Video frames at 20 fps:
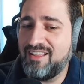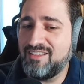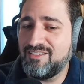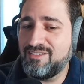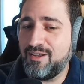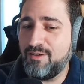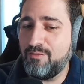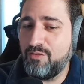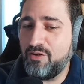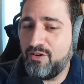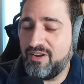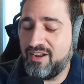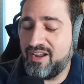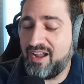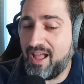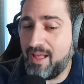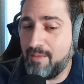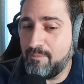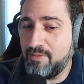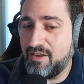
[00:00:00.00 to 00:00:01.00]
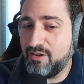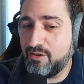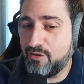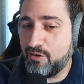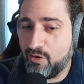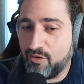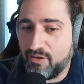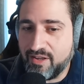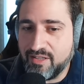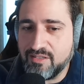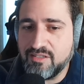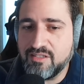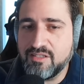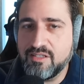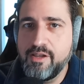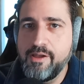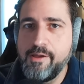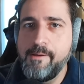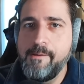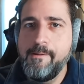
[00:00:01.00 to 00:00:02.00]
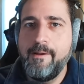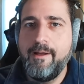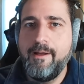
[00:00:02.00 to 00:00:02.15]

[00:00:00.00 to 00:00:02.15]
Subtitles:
It's like a very common occurrence.